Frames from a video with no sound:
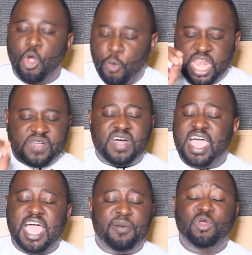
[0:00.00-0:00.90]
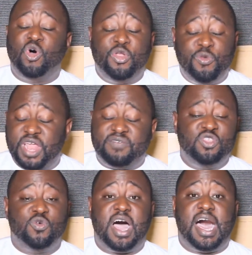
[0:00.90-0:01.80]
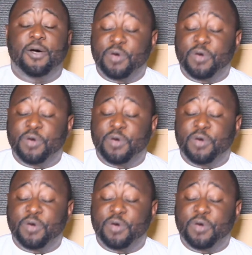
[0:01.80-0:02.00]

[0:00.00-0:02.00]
Wherever I am, Lord, wherever you are,